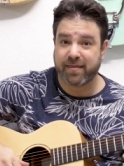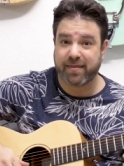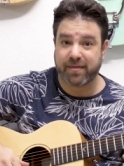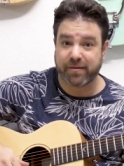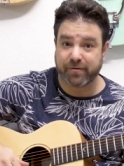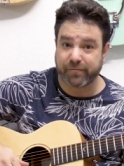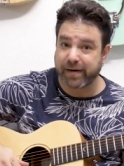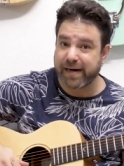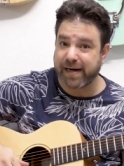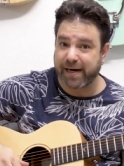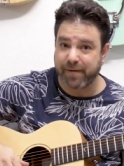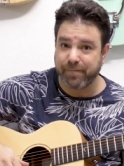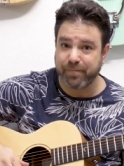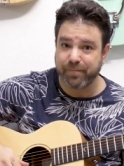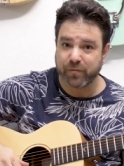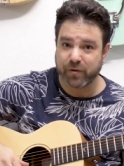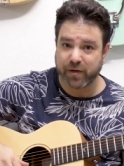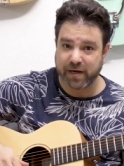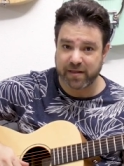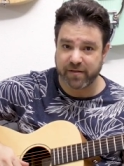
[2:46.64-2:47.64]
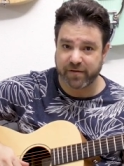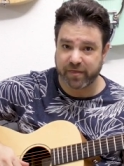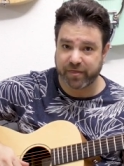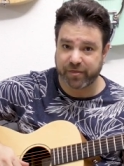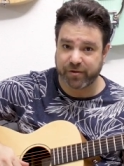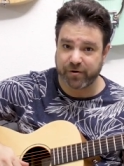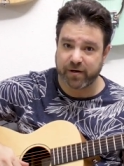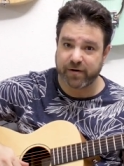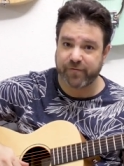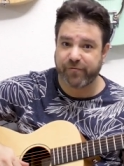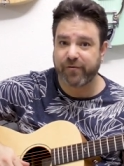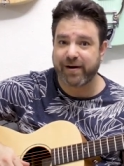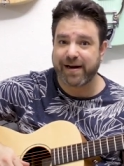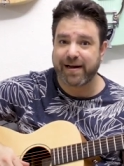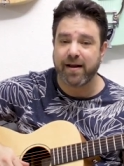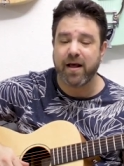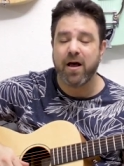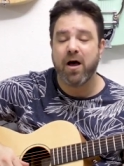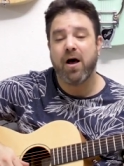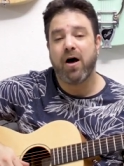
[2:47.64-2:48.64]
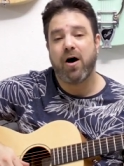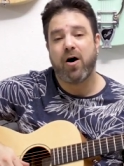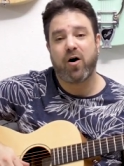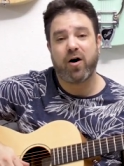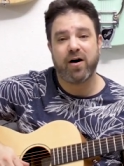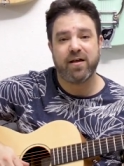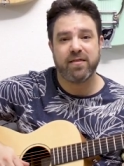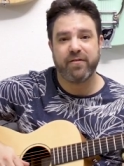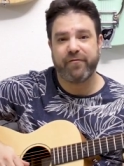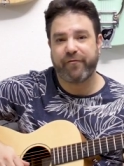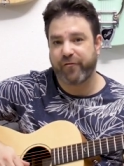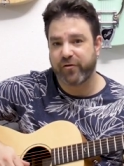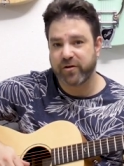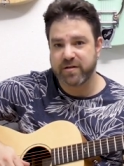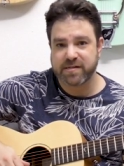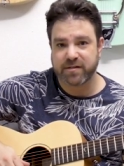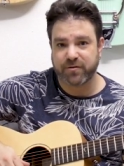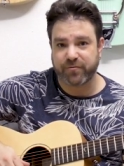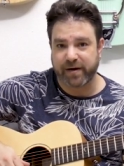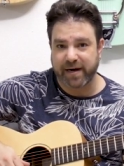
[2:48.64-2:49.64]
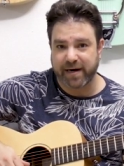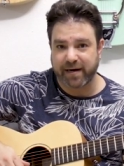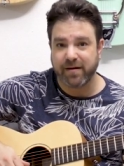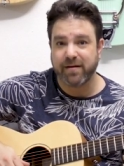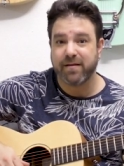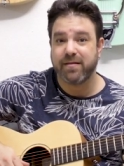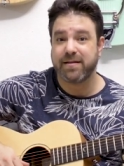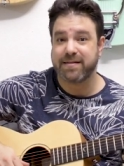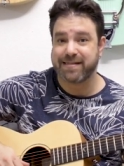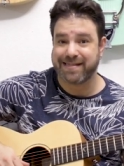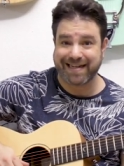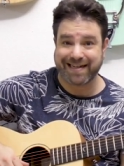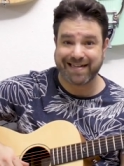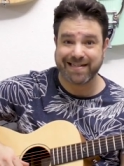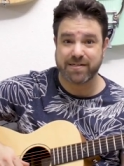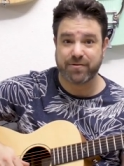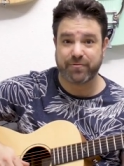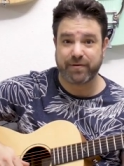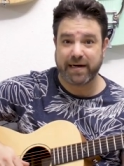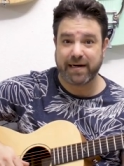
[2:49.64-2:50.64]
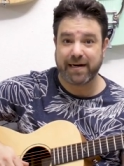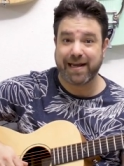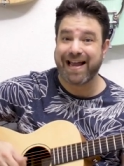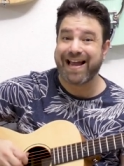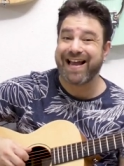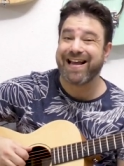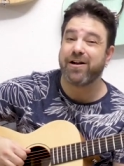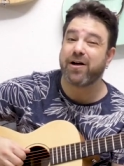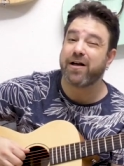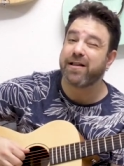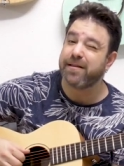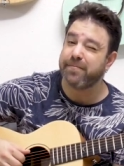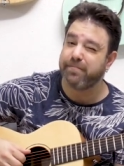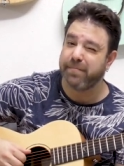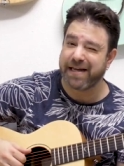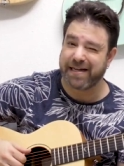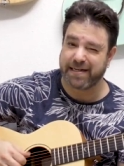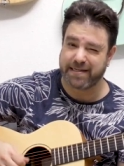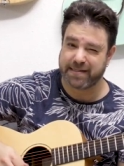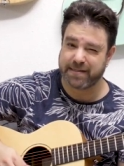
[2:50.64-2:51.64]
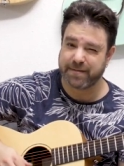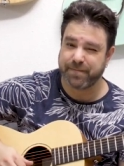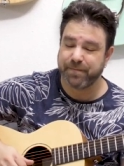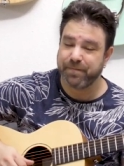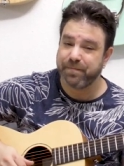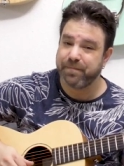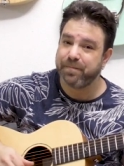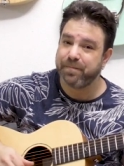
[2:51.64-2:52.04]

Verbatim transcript: three, okay, the third fret on the first string, the second string, and on the bass.